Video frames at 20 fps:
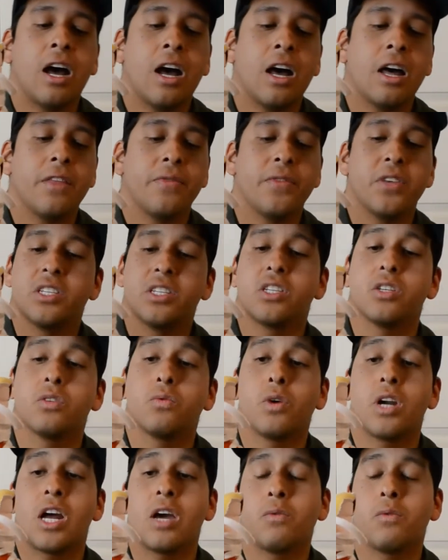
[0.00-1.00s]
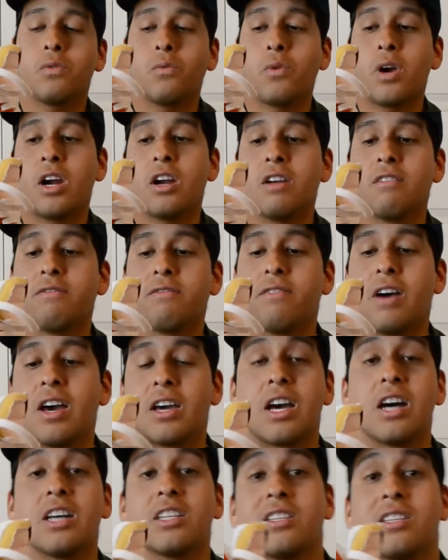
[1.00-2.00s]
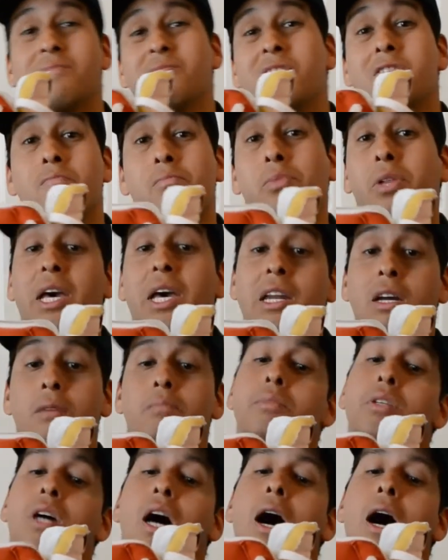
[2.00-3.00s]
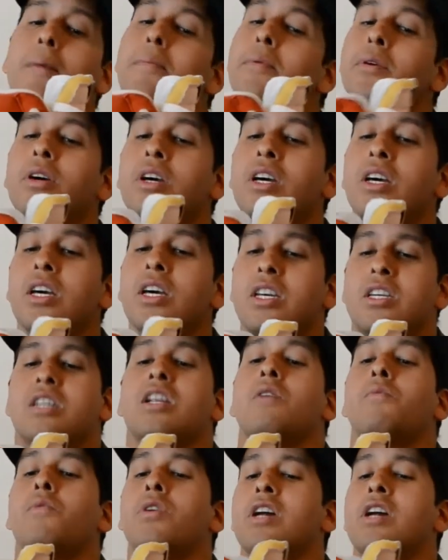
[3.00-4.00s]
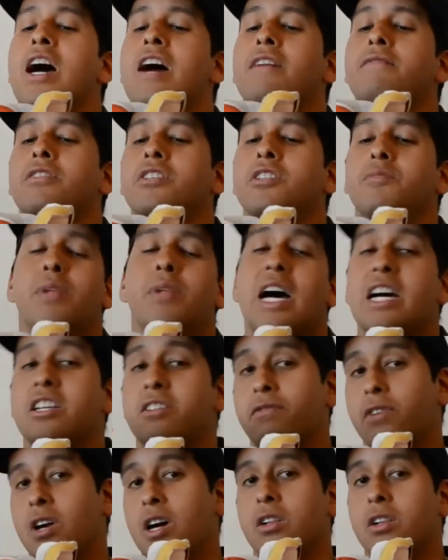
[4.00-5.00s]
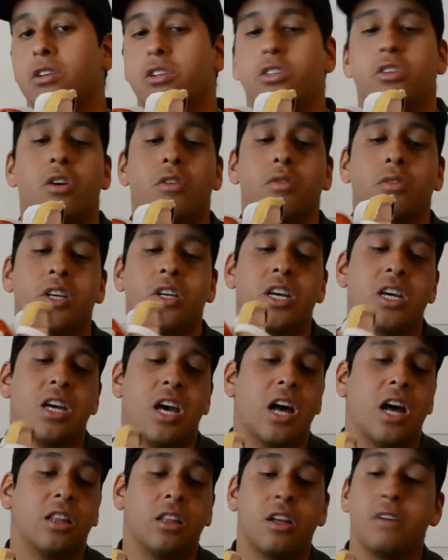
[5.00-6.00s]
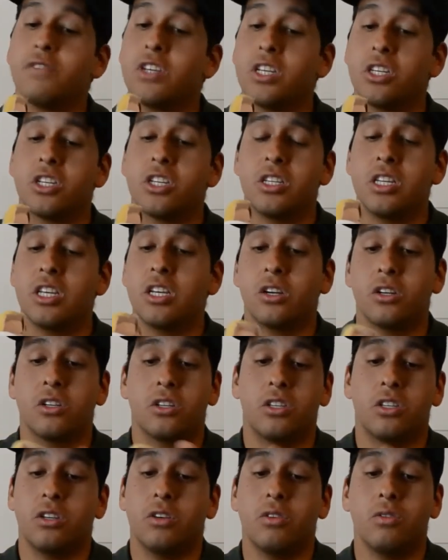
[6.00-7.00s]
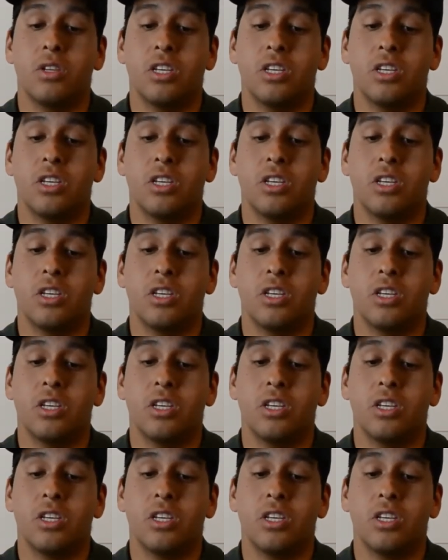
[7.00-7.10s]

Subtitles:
This is what I would wear if I got something plain on top and I want to have a splash of color. So I love these sneakers too.